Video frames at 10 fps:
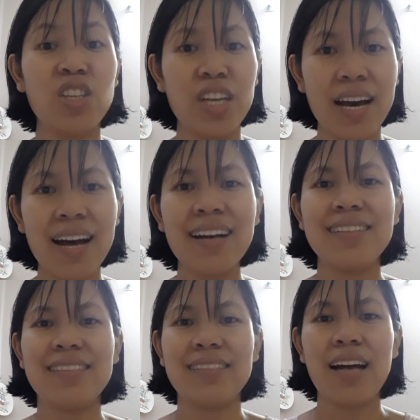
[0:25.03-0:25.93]

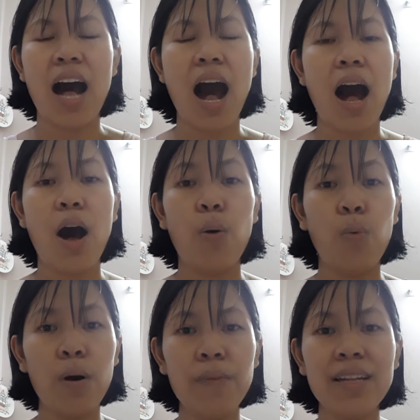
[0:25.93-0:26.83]
Yes,
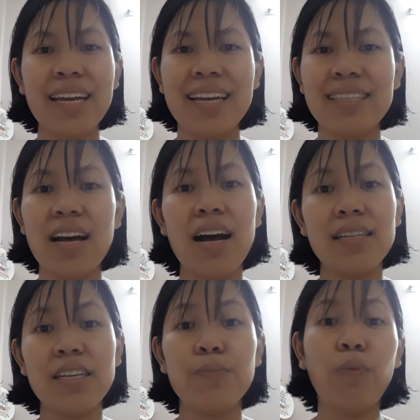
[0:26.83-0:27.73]
woman is
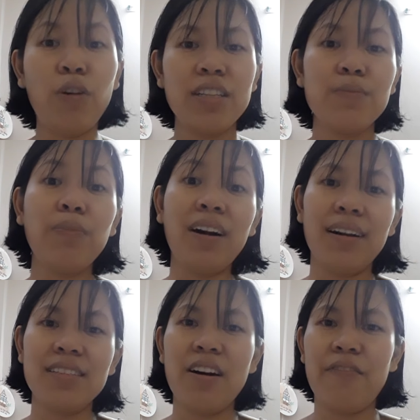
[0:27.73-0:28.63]
an important
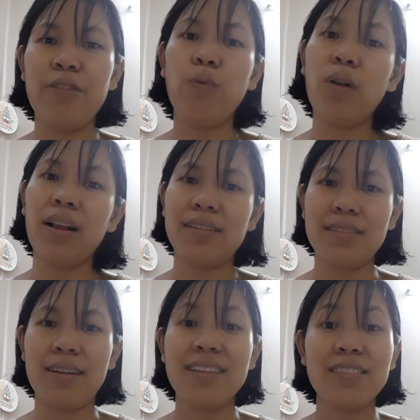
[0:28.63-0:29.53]
part of the world.
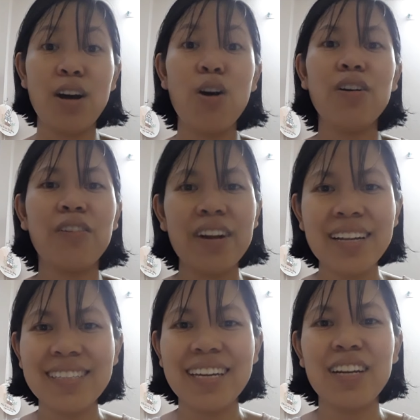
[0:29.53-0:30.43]
So,
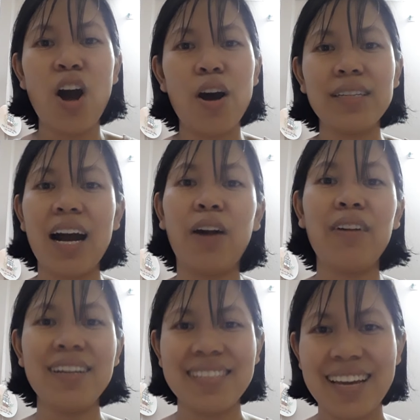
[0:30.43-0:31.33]
greeting on
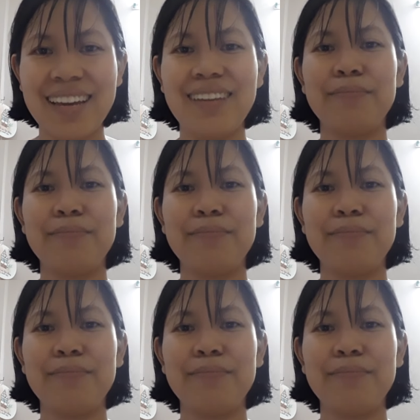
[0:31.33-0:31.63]
our day.